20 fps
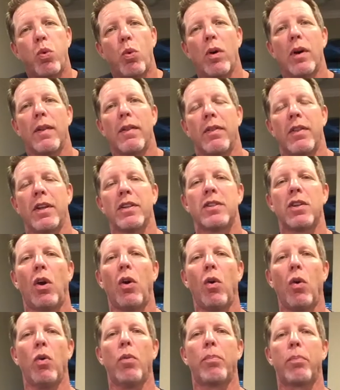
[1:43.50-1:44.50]
what this
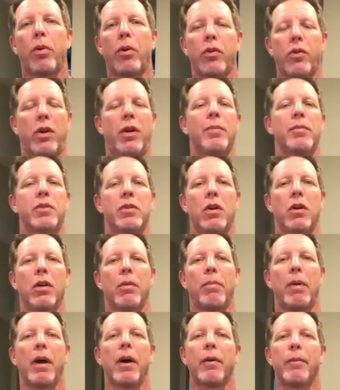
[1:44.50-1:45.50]
whole program is all
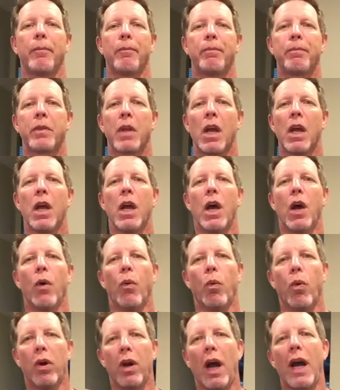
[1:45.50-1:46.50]
about.
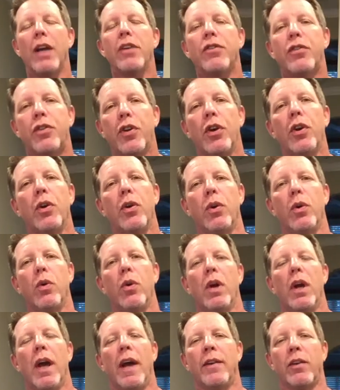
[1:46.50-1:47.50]
What I
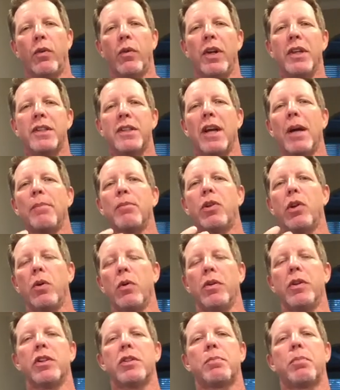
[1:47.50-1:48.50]
do, and the reason I'm
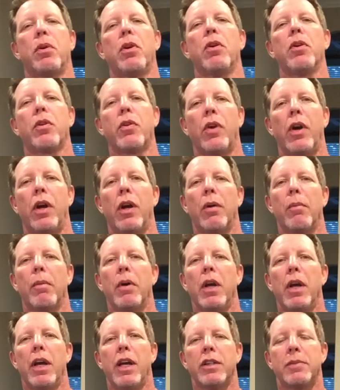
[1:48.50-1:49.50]
doing this program,
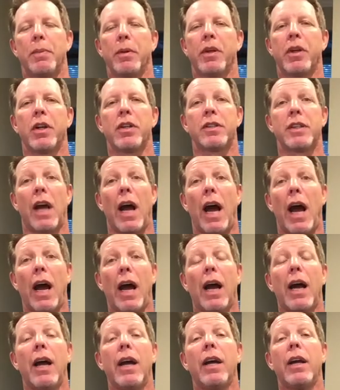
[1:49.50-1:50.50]
is because
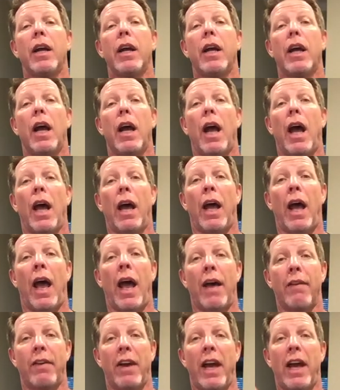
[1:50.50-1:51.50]
I
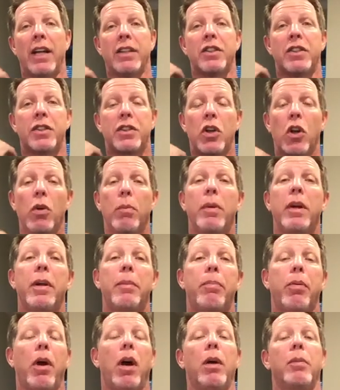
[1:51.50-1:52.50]
have had so many
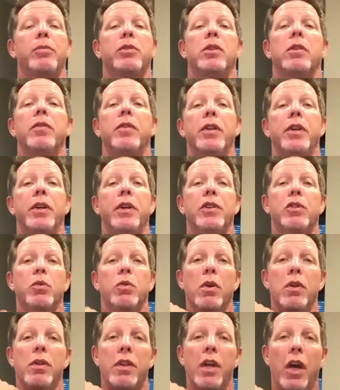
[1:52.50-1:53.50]
problems over the years
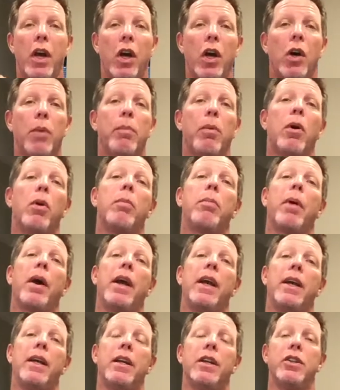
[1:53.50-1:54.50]
with elbow
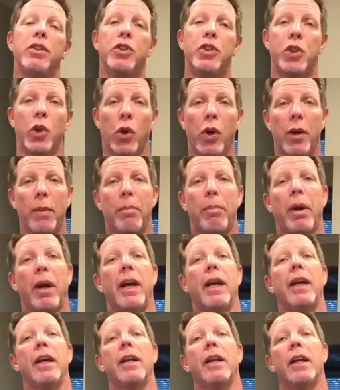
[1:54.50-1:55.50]
pain and joint
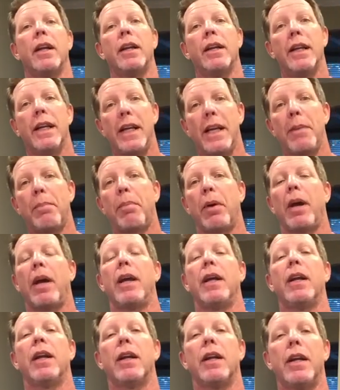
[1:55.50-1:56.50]
pain and knee
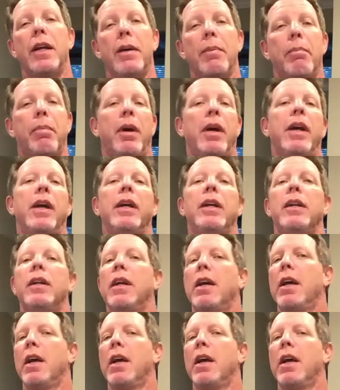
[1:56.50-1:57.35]
pain and hip pain,